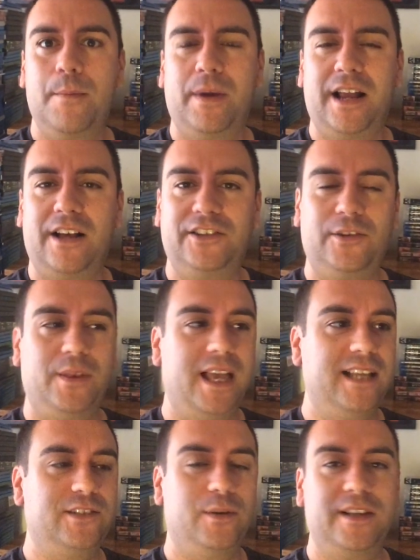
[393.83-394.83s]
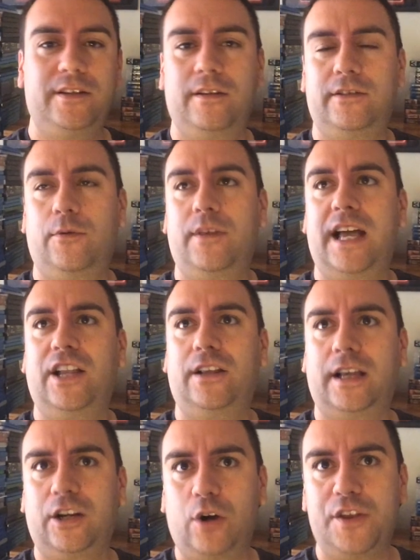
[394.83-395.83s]
But I also like
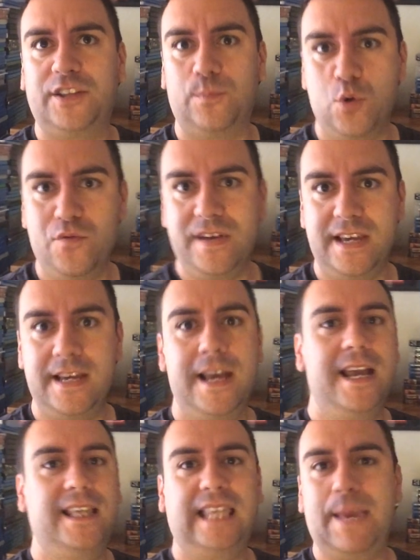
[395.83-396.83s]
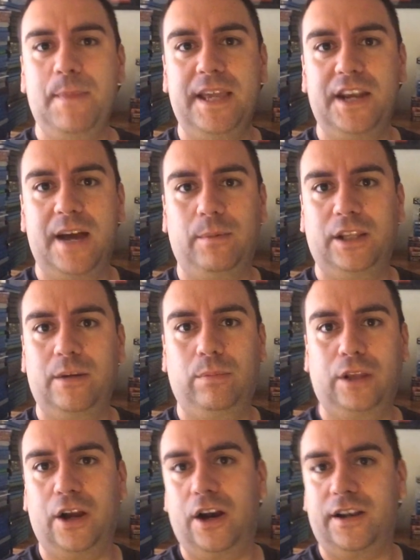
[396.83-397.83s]
later on in this movie, they meet up, Linda
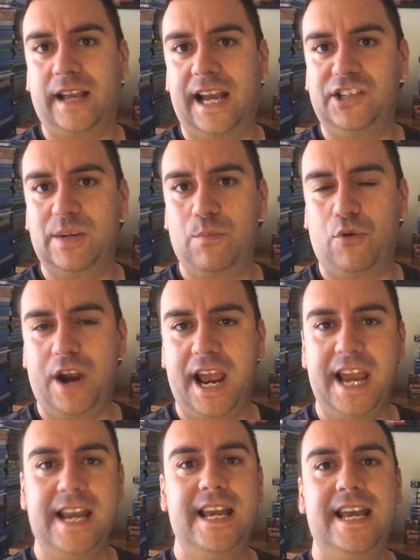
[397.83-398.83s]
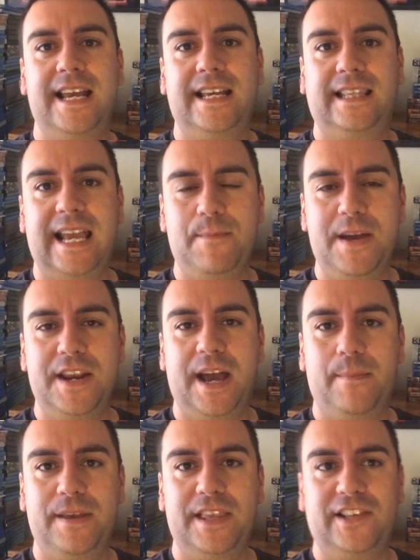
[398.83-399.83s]
Blair and the guy Jim Bray. They meet
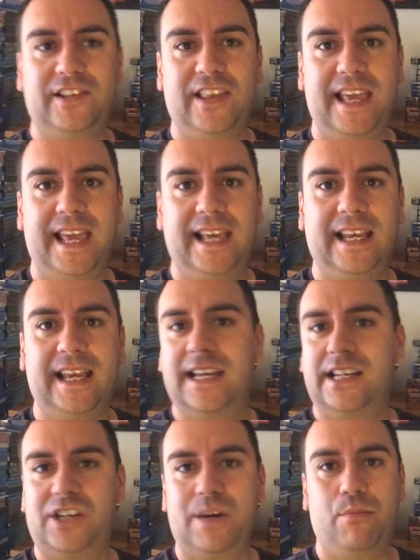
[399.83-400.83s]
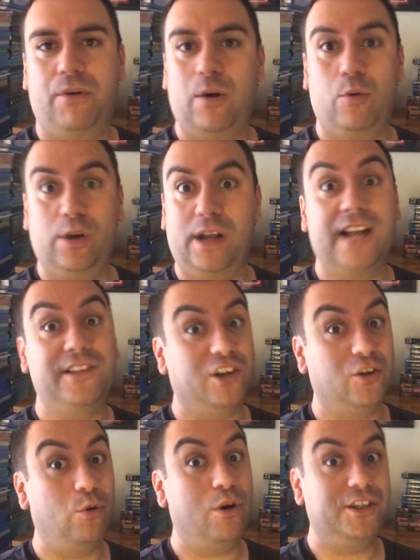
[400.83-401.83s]
up in this thing. Jim Bray really has a
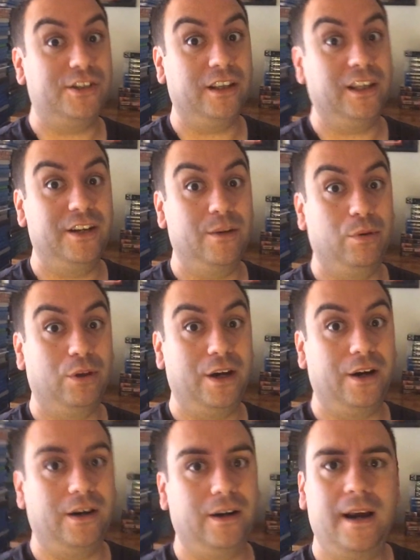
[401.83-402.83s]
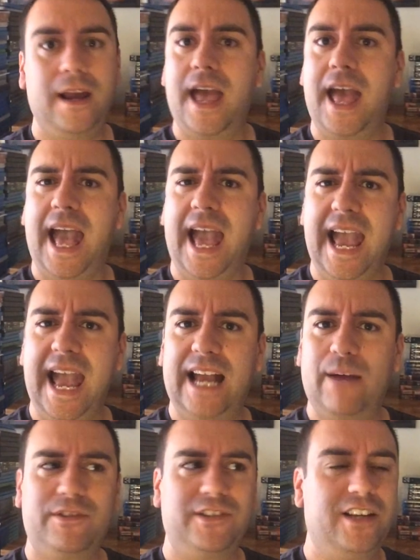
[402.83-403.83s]
crush on Linda Blair,
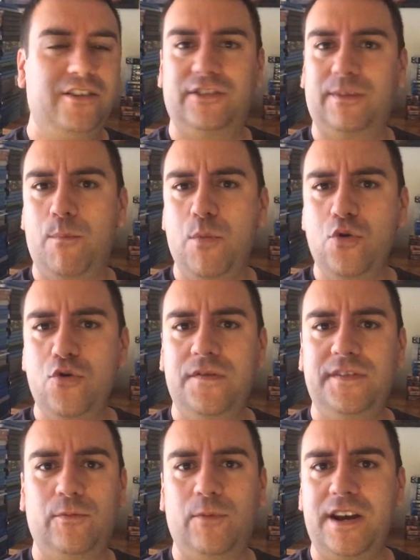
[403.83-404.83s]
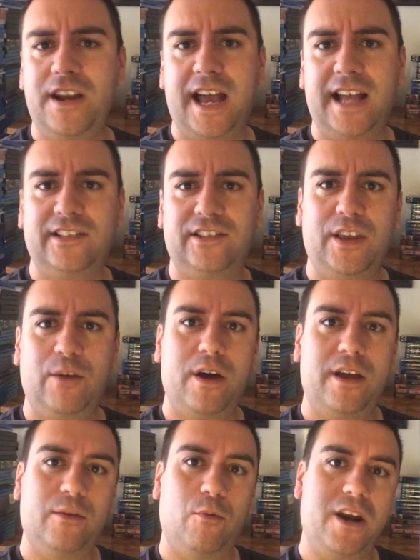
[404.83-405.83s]
and wants to teach her some moves and whatnot. So they
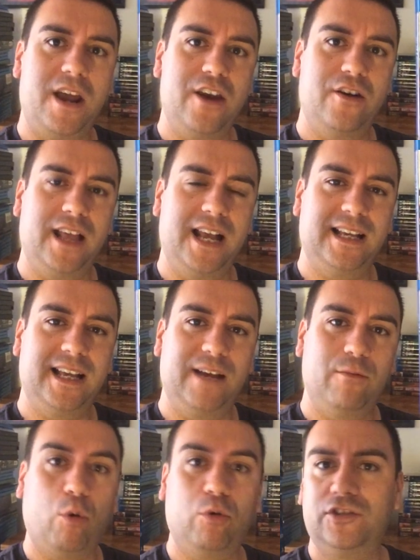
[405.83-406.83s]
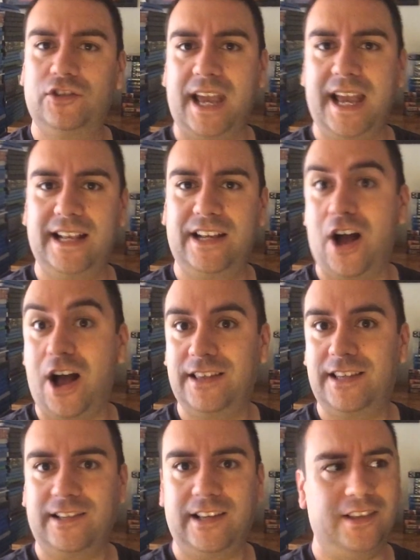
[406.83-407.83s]
want to enter like a roller skate
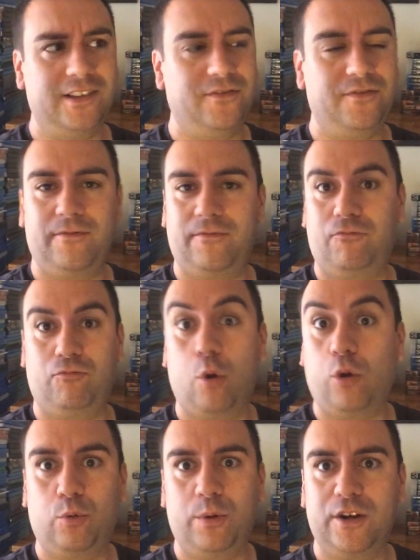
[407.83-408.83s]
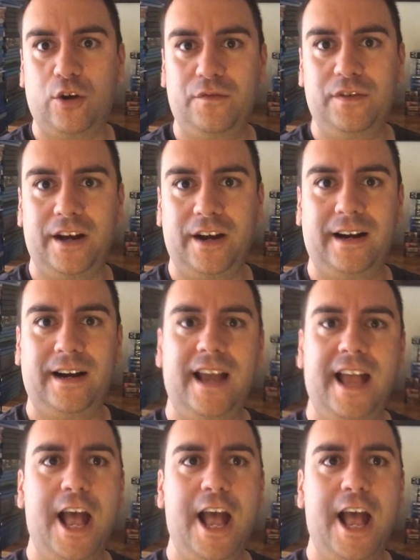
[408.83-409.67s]
contest at this roller rink over there.